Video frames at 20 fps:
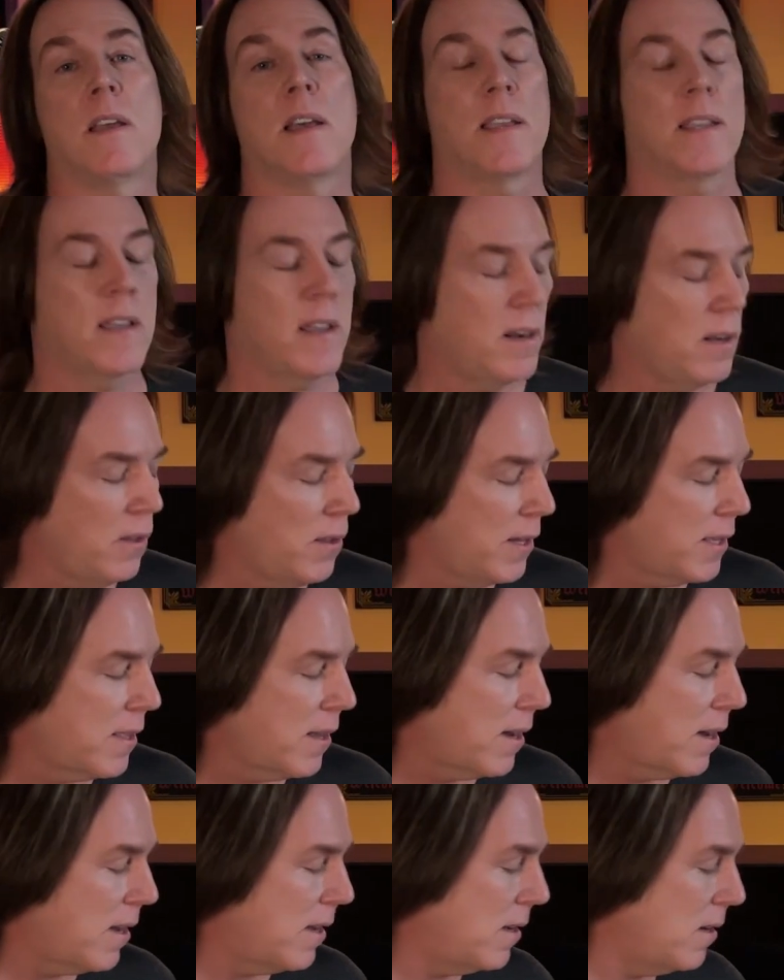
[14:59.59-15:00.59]
I kind of like
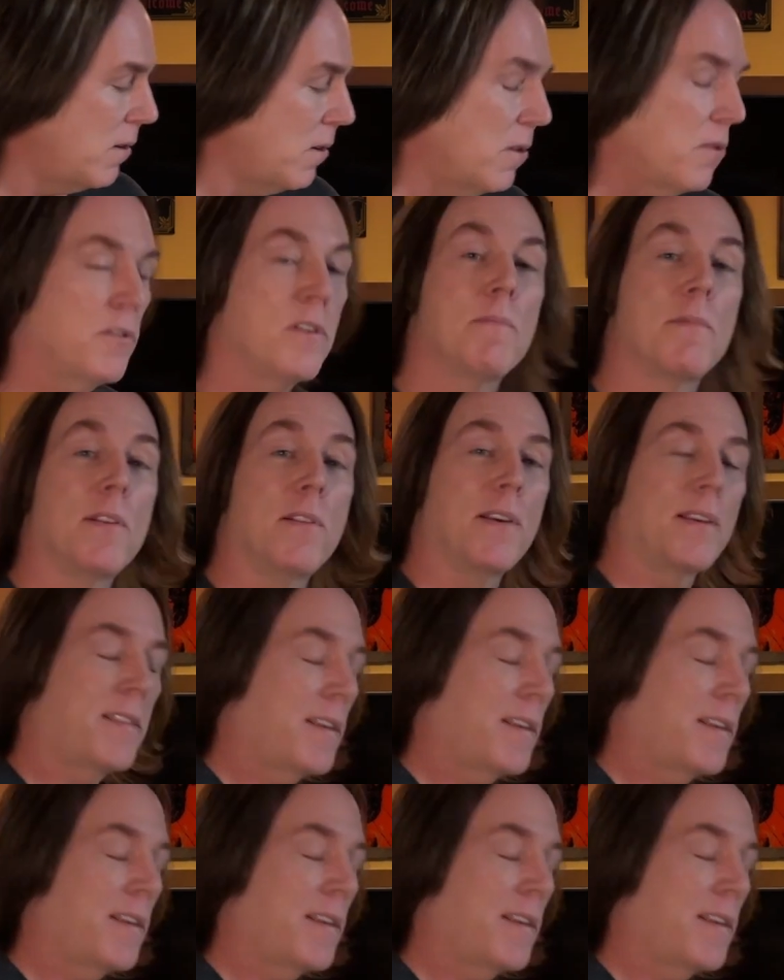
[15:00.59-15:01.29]
that, or something like